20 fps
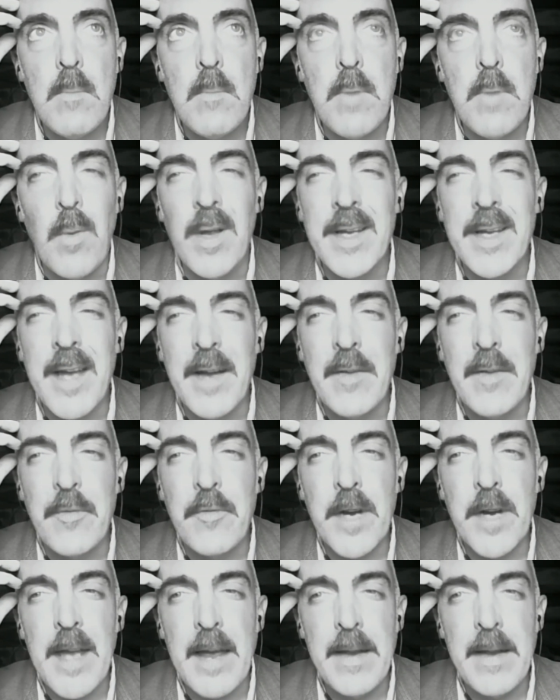Well, kind of
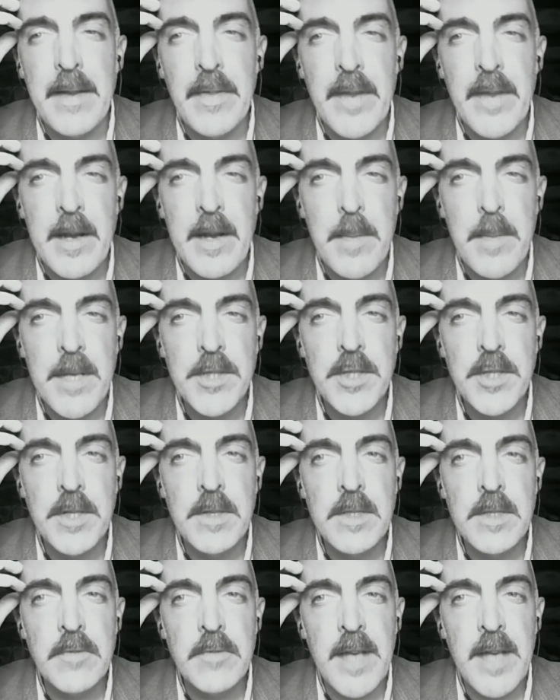forgetting the
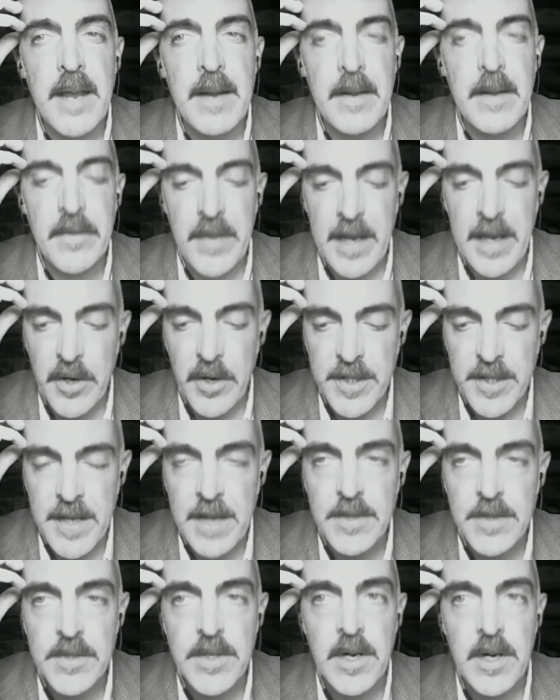inhibitions, forgetting the inner
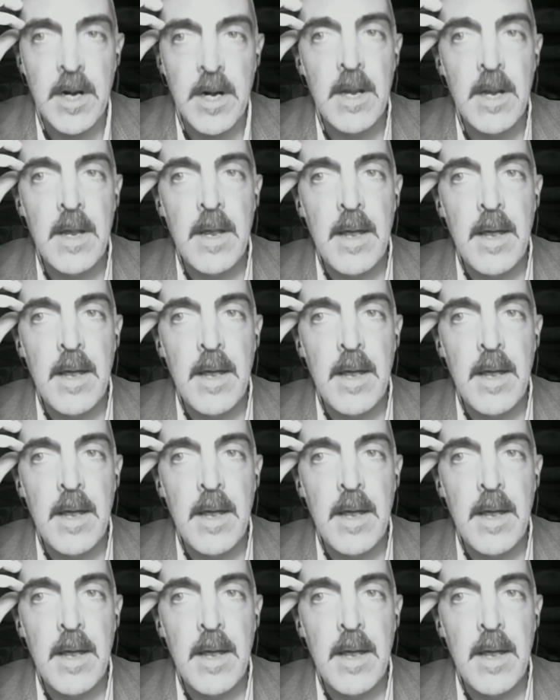sensor,